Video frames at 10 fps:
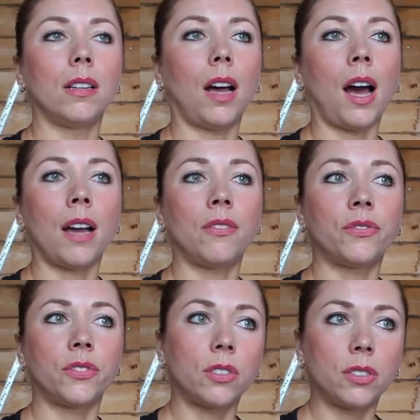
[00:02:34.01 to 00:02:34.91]
I've
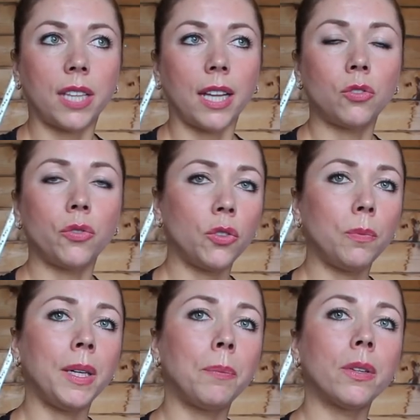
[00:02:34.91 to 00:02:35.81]
said to a few
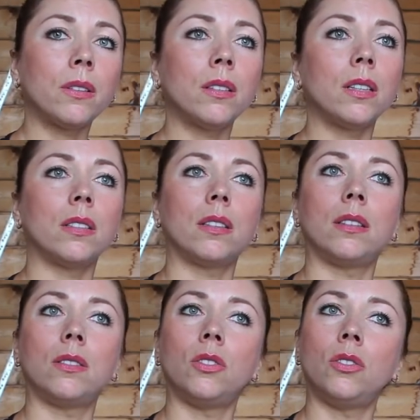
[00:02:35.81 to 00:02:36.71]
people,
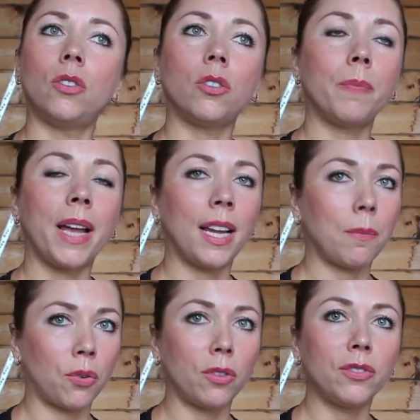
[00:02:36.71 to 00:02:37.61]
not many
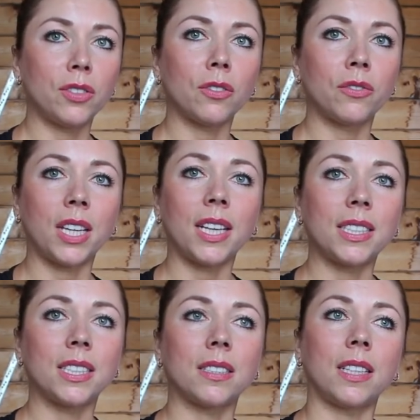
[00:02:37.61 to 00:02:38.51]
approved of
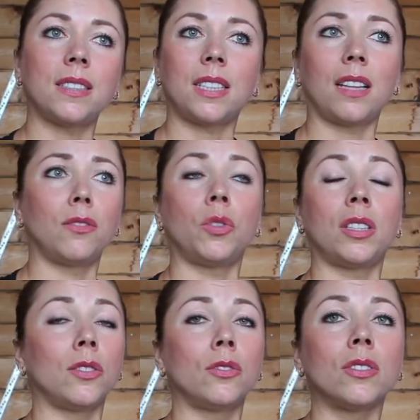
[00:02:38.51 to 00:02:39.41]
that. They said, what
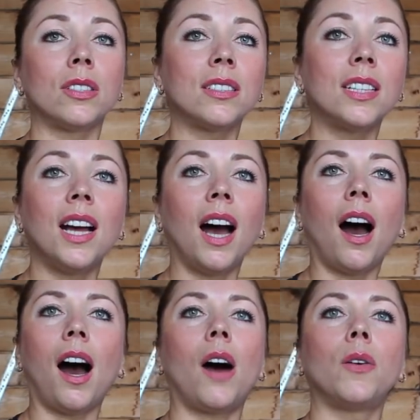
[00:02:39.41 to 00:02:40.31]
are you doing?
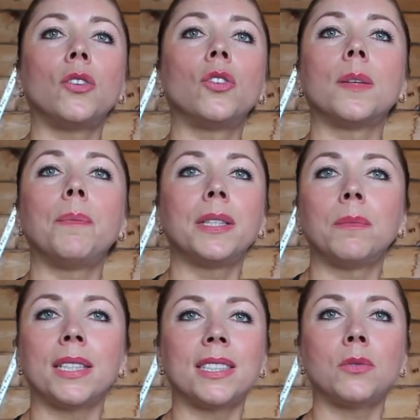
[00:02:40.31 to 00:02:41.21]
How are you gonna build
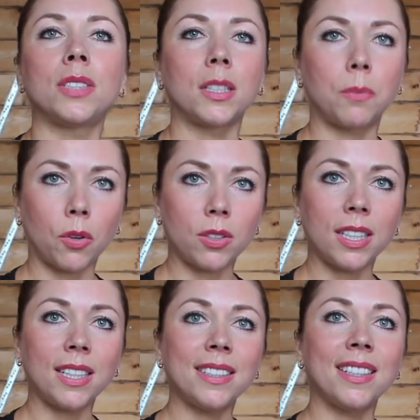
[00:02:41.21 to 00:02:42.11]
muscle without
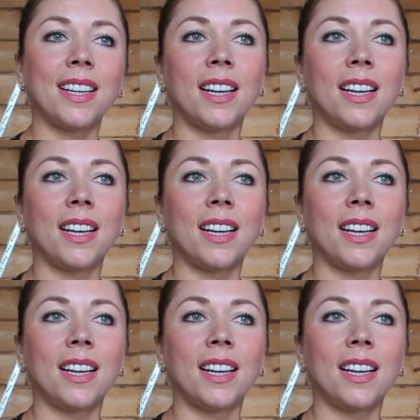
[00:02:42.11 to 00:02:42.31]
protein?